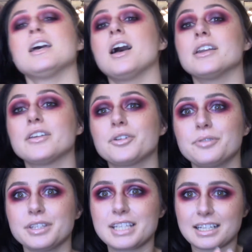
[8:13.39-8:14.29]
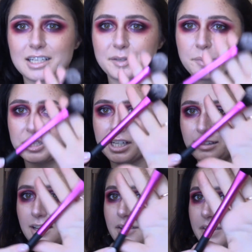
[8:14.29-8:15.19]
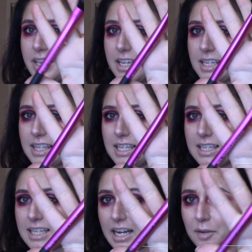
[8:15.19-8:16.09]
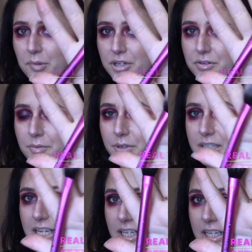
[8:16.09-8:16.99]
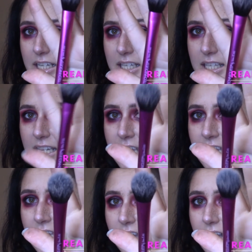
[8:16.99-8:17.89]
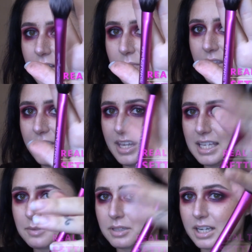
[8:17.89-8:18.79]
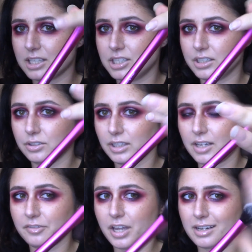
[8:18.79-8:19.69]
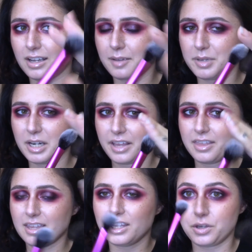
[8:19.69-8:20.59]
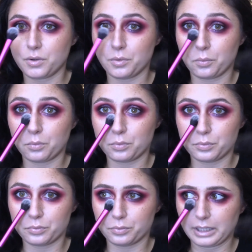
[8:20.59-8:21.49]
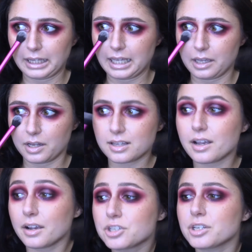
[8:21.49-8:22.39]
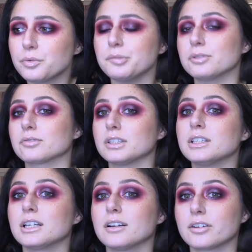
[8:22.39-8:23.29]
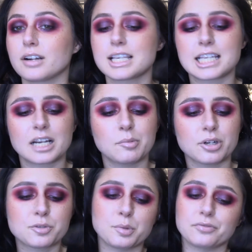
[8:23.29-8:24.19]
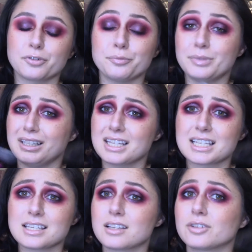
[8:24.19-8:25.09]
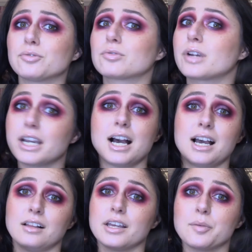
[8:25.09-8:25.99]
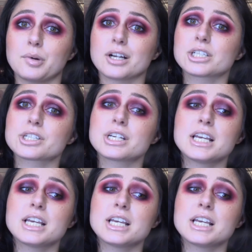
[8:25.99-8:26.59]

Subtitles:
Another Real Techniques brush I love is the setting brush from Real Techniques. This one I do love. I mean, I think that you could really, it actually would be a really good under eye setting brush, but for me this is a great highlight brush,